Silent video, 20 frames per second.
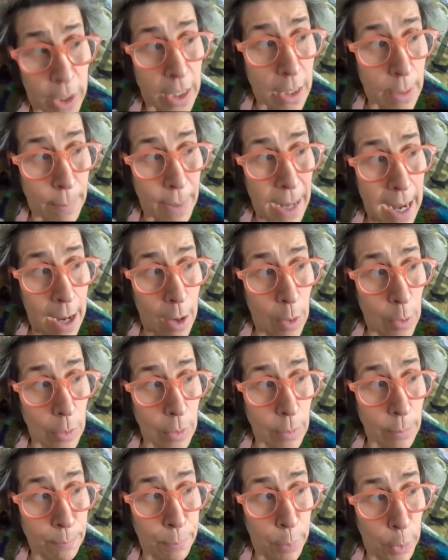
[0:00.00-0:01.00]
about
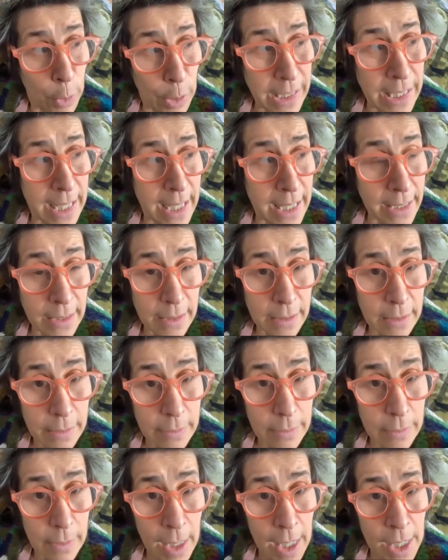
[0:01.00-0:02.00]
bullying
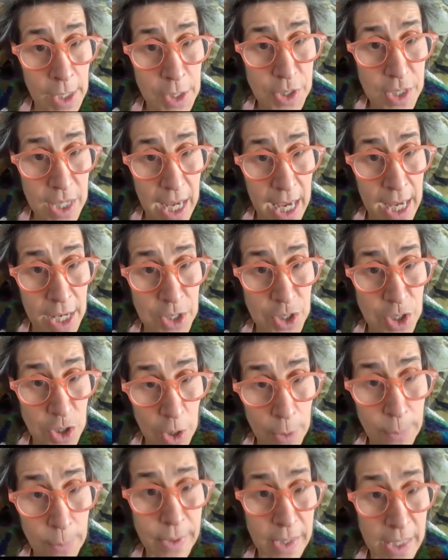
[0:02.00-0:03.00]
as
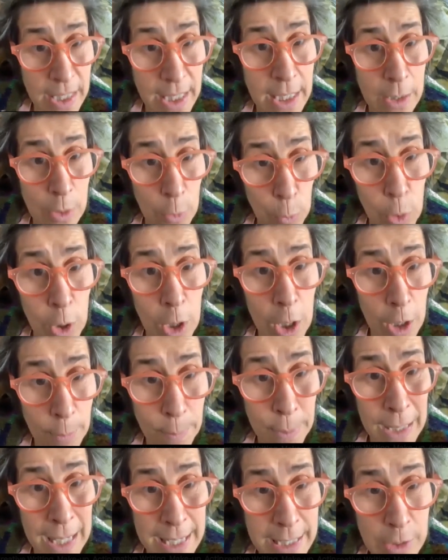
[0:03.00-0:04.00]
something in the
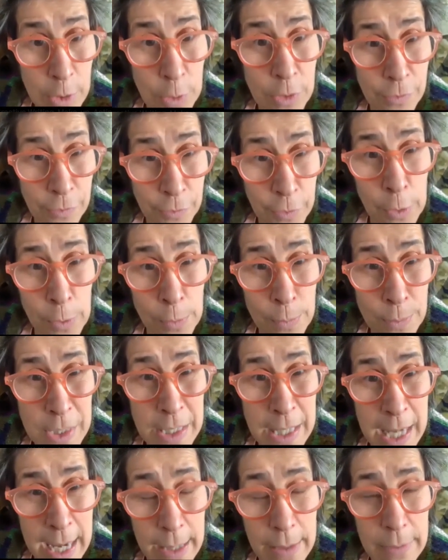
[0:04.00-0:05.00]
workplace on a film
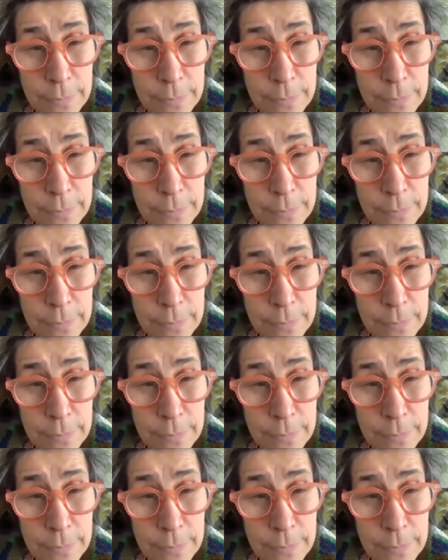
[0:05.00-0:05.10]
set.